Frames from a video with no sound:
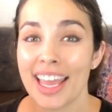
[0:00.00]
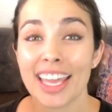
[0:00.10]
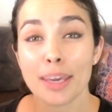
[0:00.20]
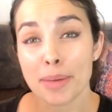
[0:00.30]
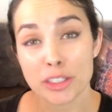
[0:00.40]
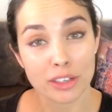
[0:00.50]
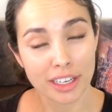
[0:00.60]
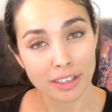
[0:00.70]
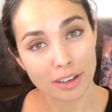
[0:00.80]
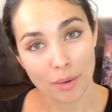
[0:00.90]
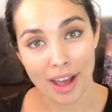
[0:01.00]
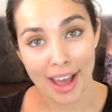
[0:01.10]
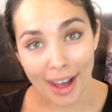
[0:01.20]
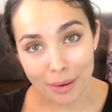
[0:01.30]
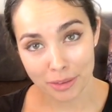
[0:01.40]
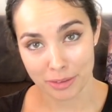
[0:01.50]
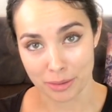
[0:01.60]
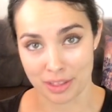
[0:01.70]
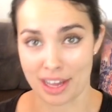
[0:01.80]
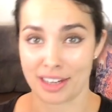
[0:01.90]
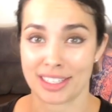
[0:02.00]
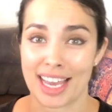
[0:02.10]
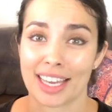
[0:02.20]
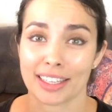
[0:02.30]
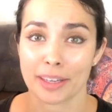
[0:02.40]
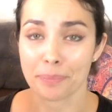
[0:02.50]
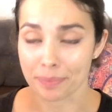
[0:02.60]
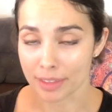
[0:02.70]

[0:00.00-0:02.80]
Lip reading: It can be tricky to know how to do that exactly.